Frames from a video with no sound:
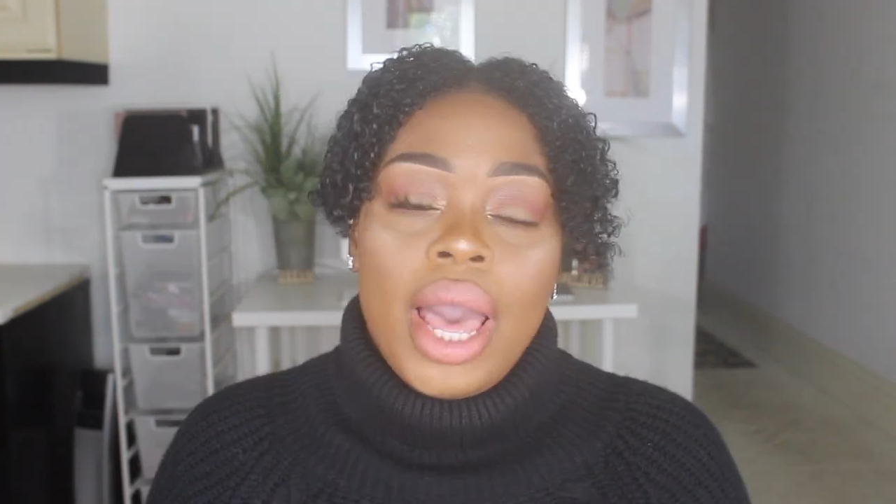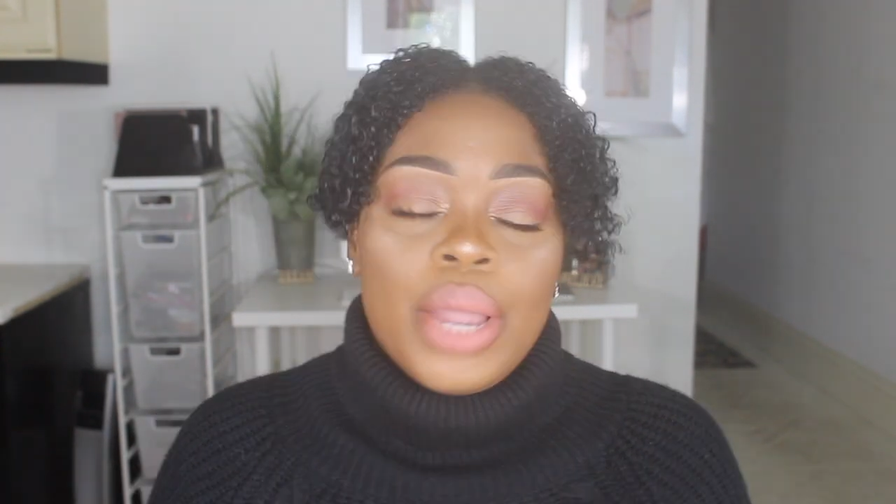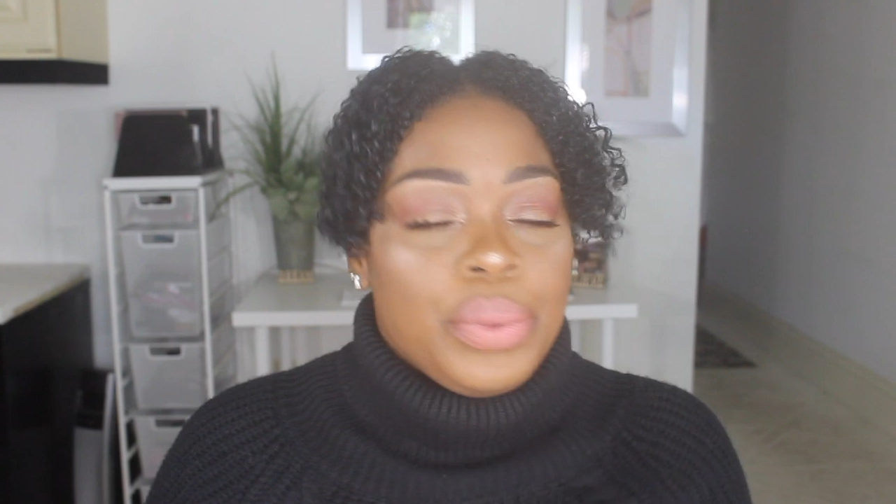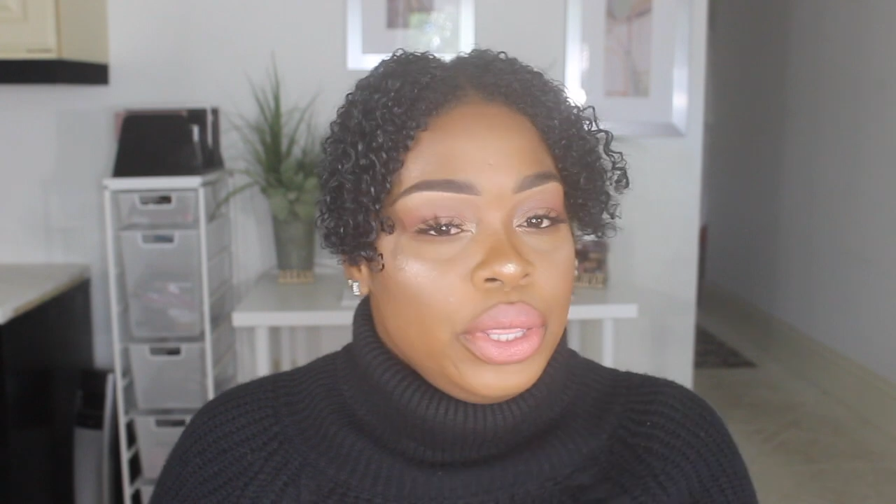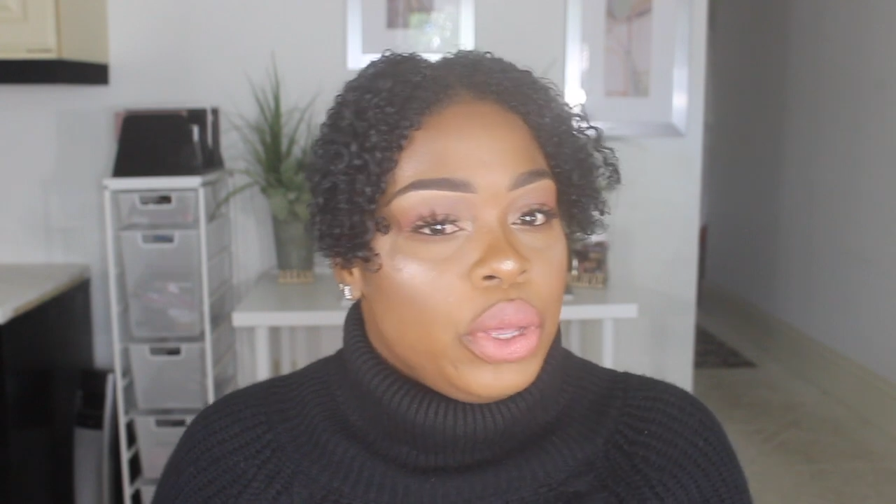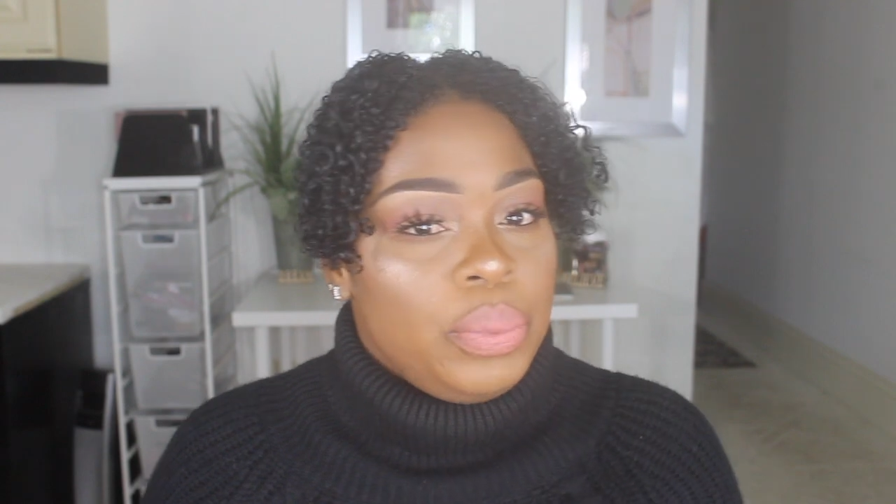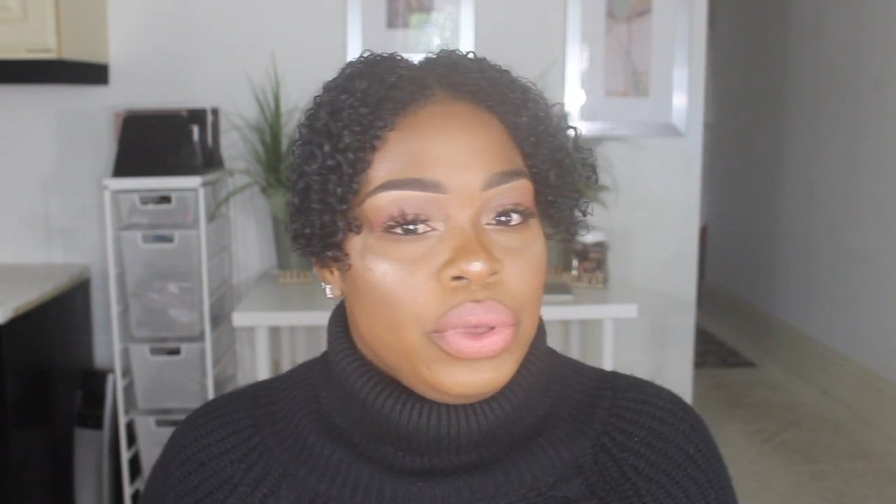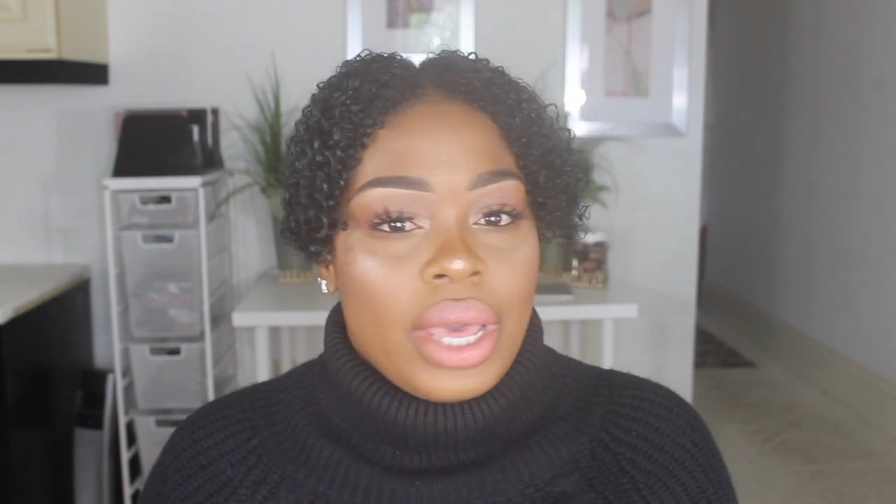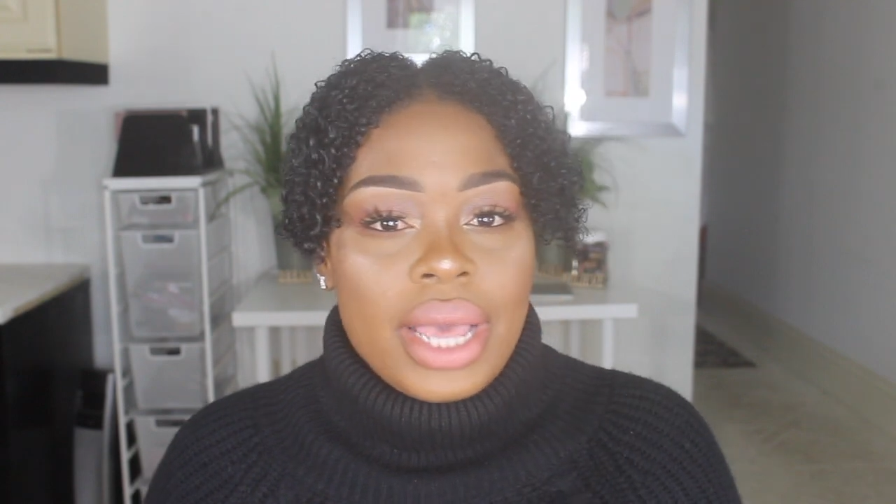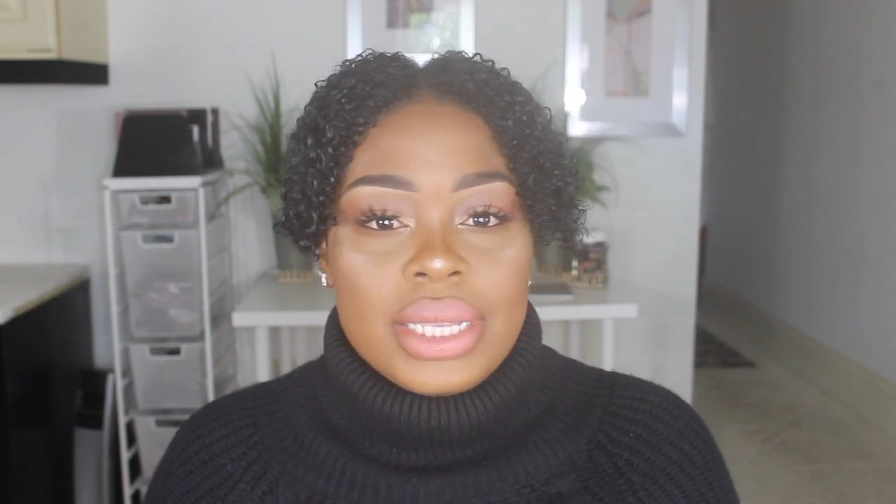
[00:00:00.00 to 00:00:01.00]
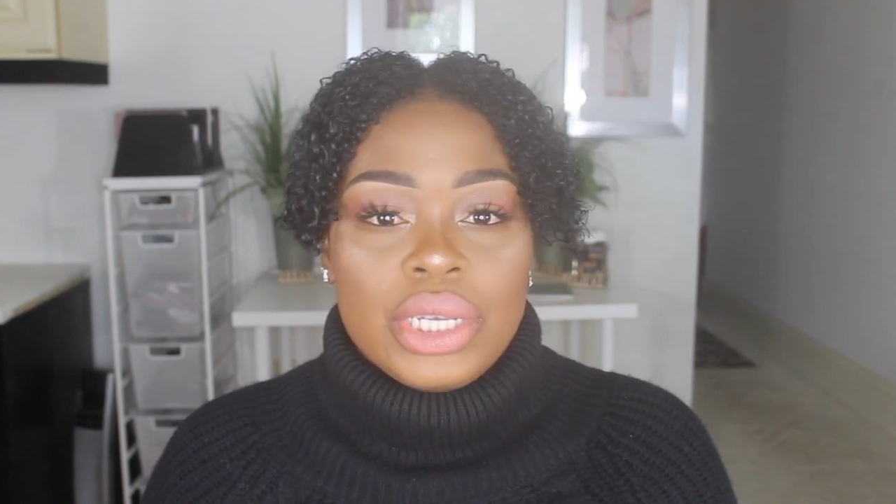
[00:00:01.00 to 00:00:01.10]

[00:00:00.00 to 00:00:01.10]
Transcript: I really hope you guys